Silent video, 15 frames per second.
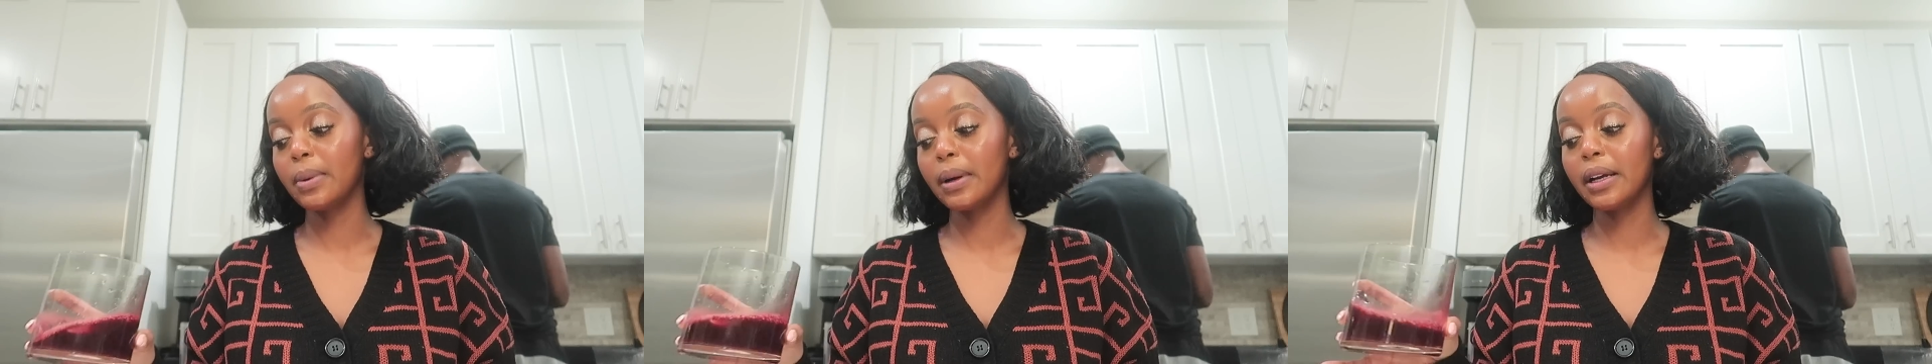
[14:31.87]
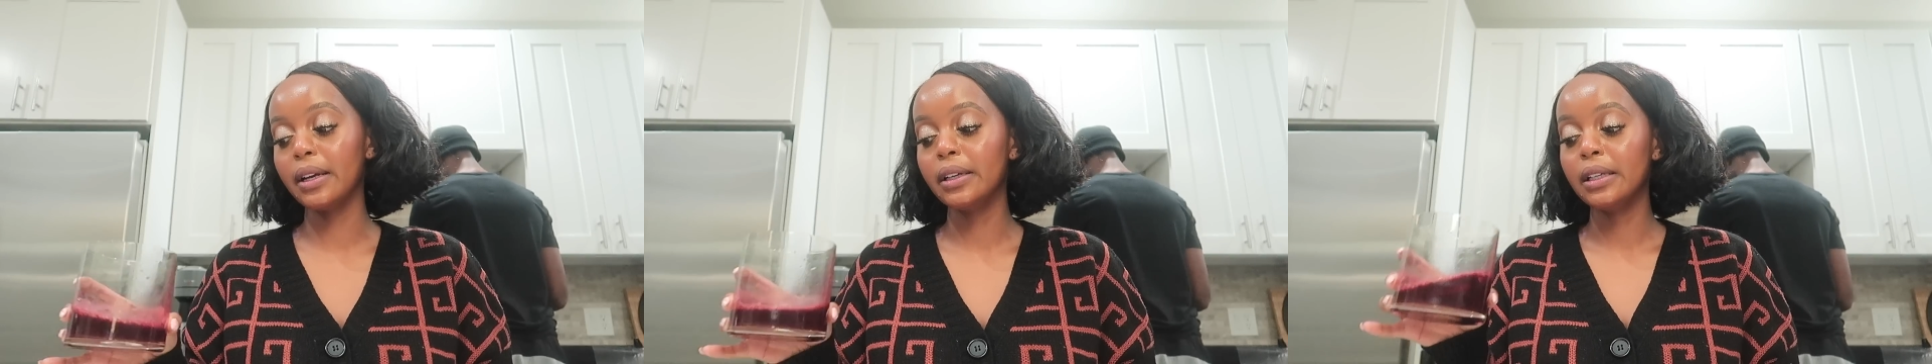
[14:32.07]

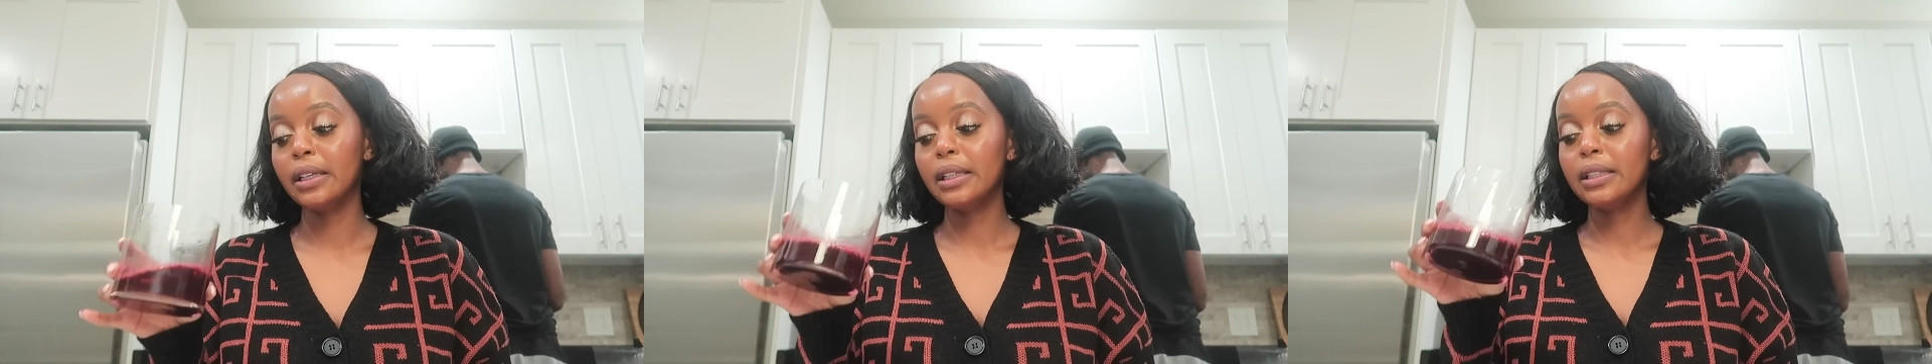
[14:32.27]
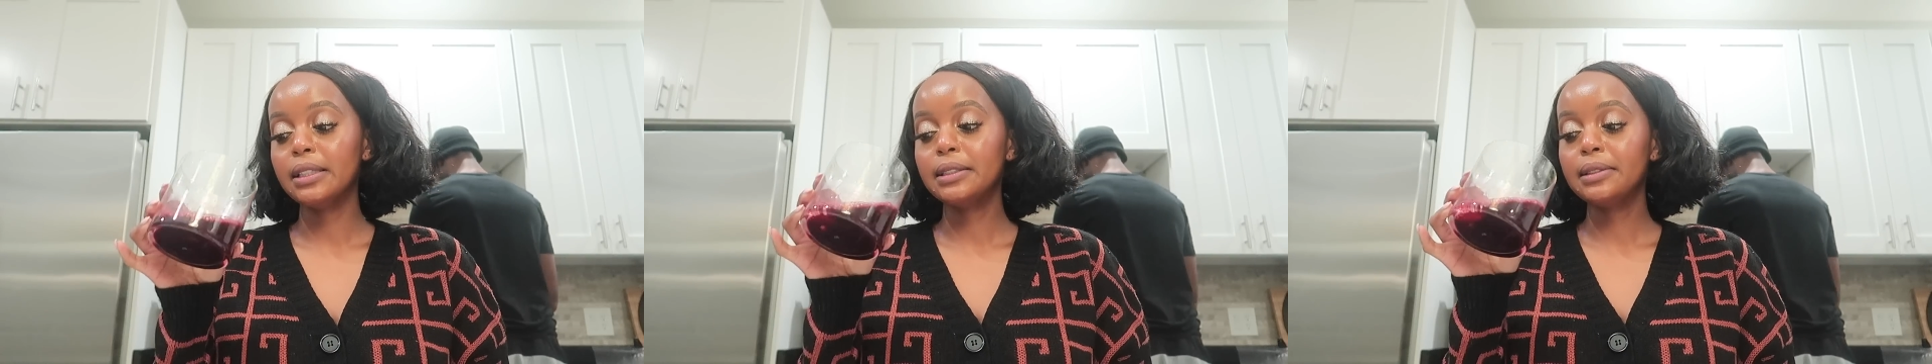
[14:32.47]
but
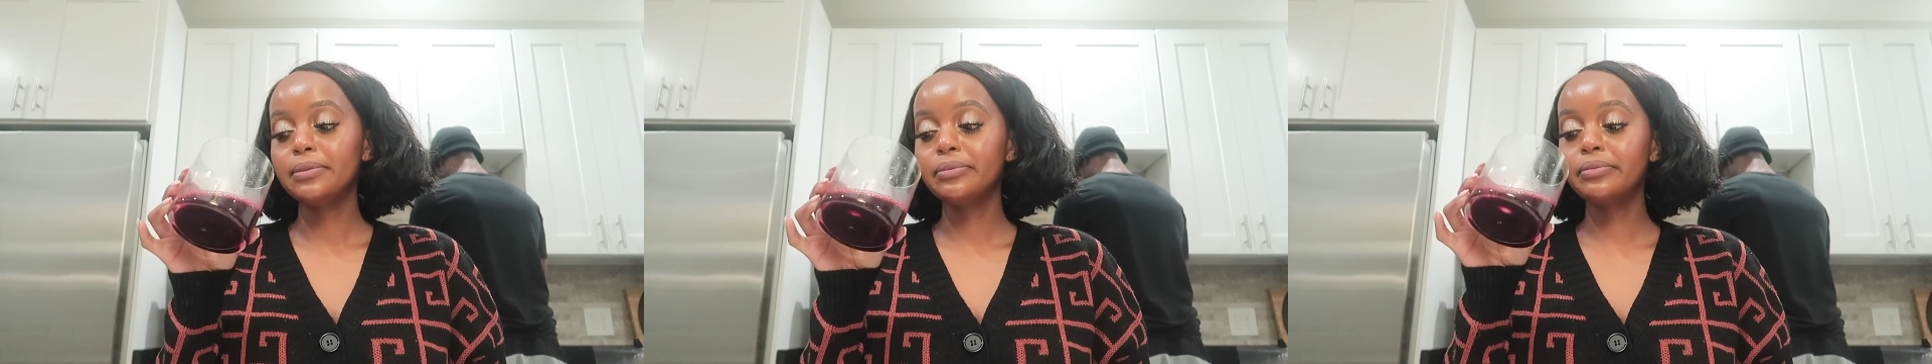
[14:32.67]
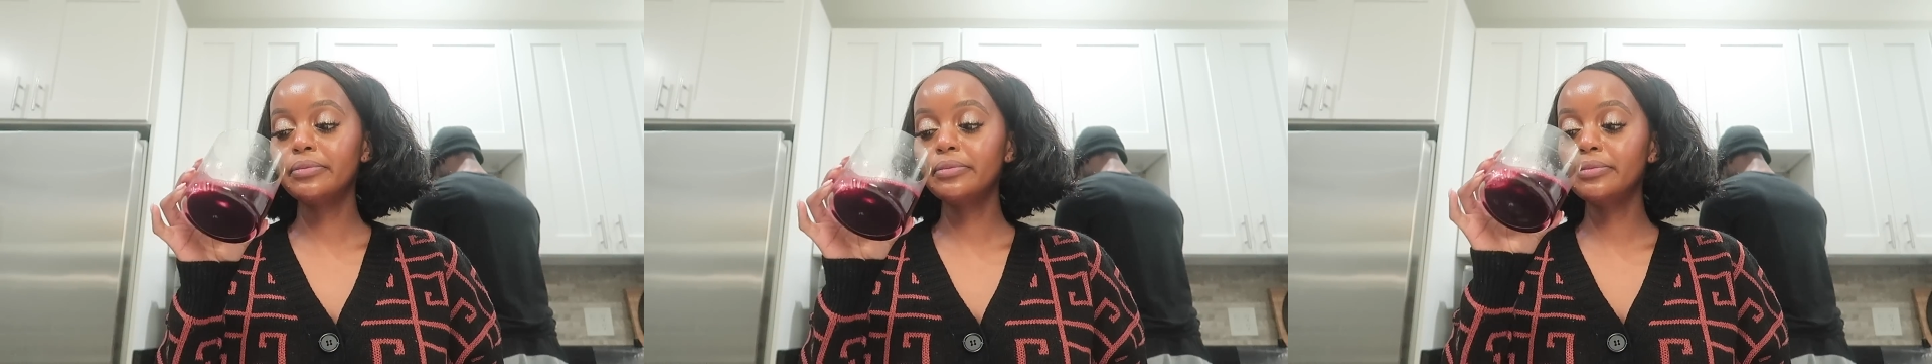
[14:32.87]

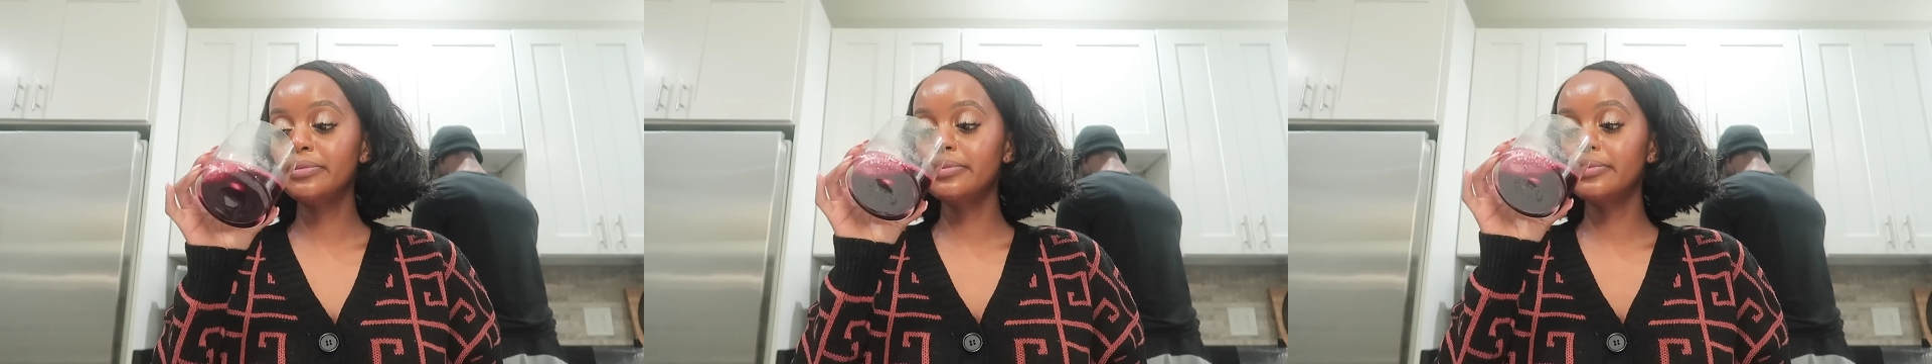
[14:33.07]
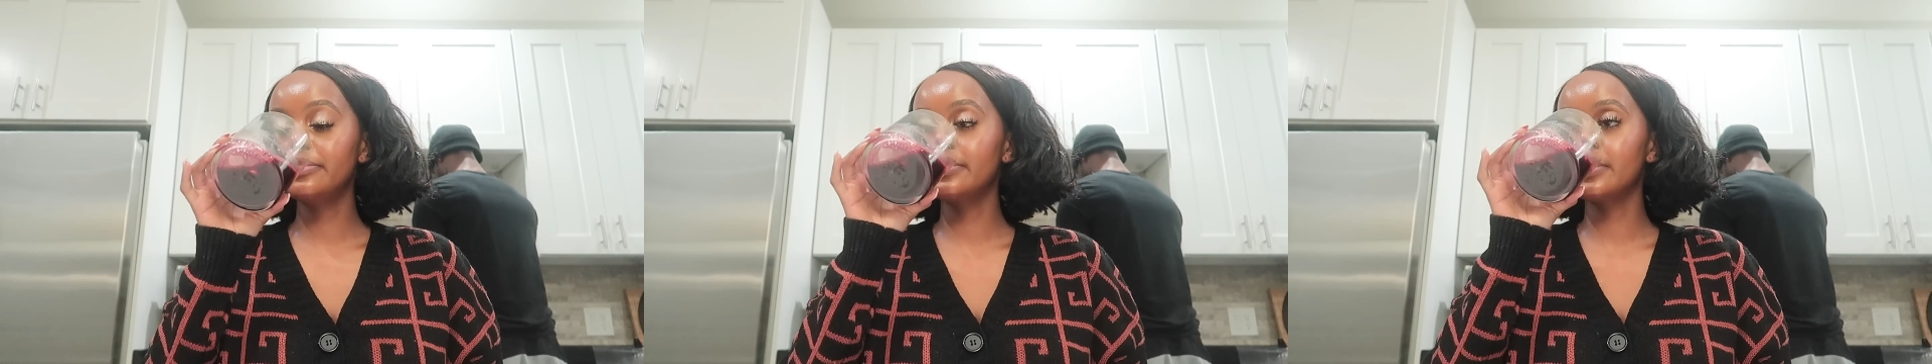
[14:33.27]

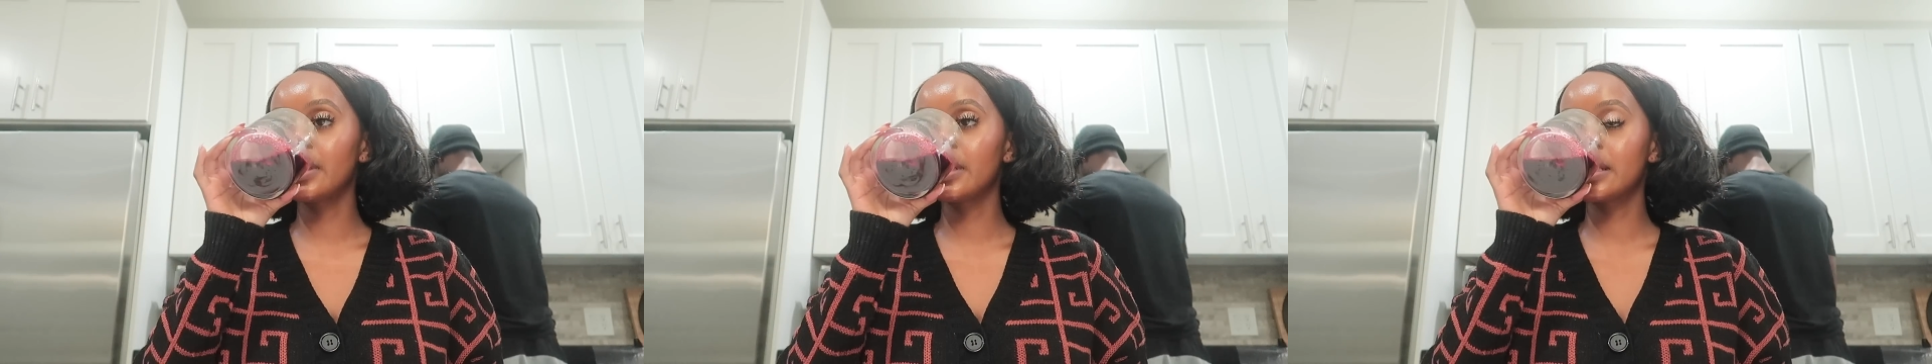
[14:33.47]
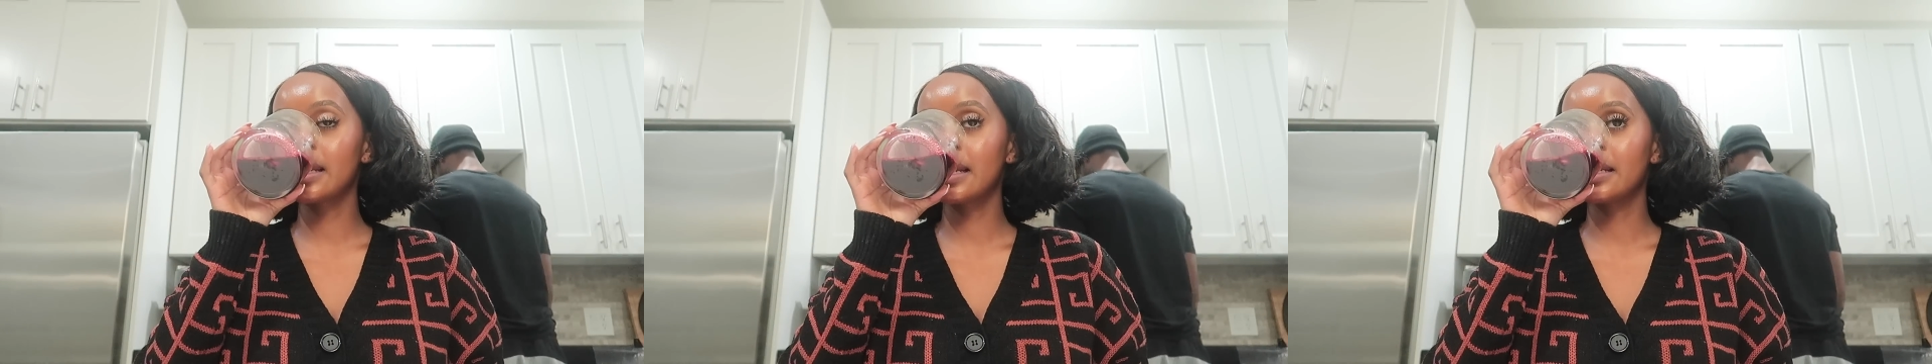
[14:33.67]

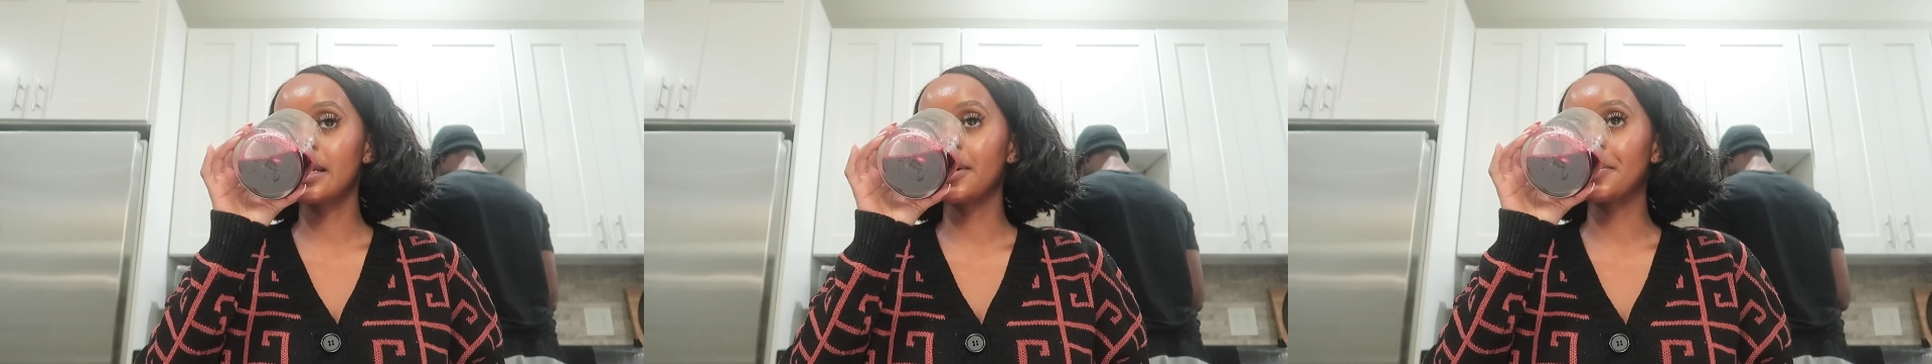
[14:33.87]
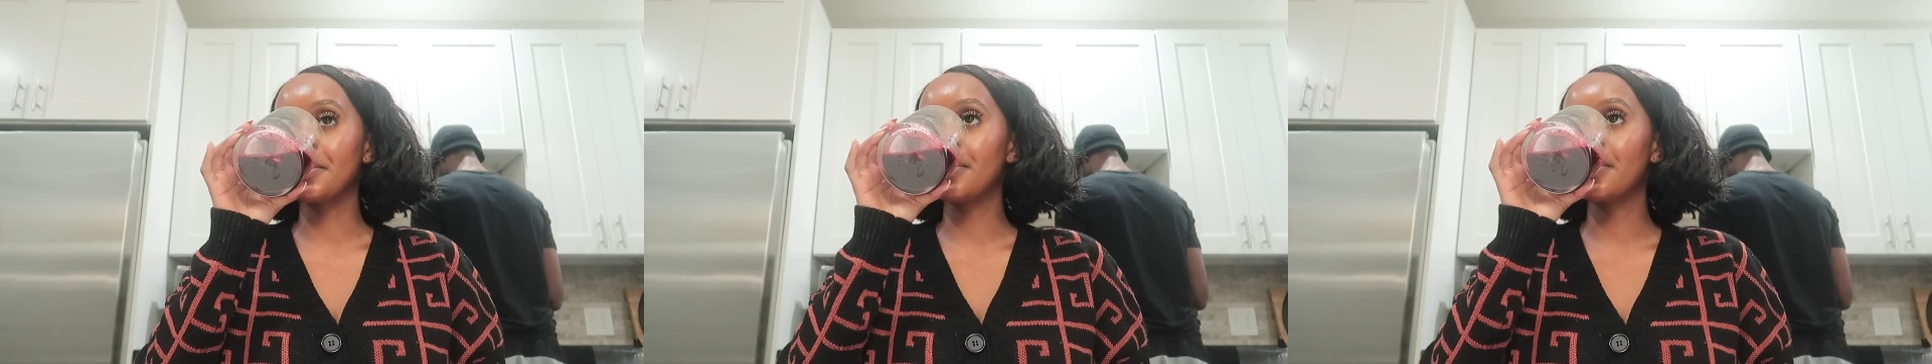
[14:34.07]
it's not
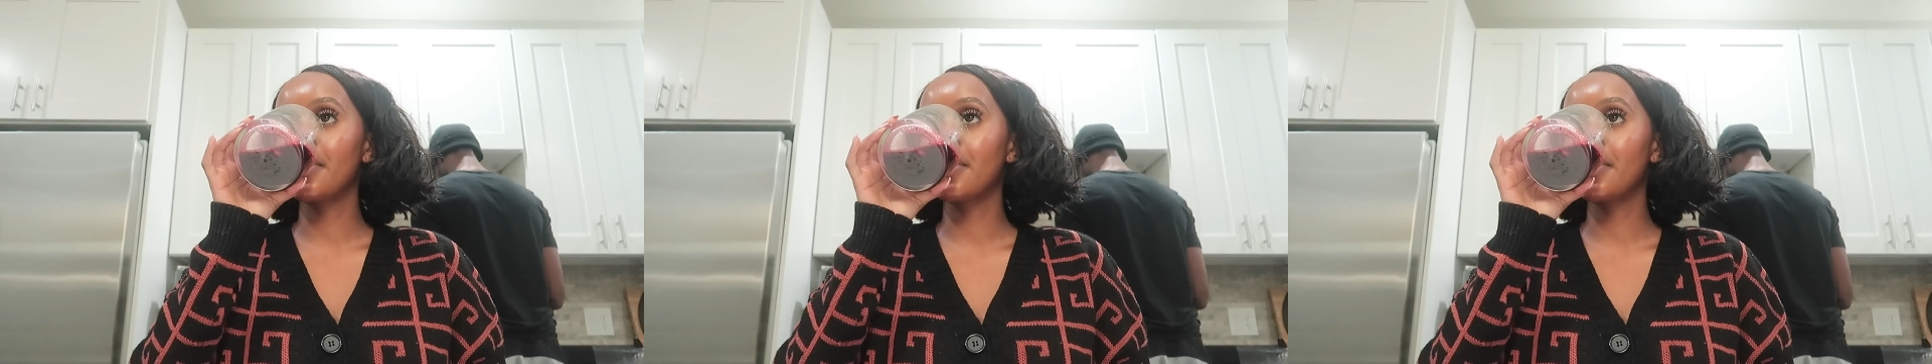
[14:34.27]
terrible.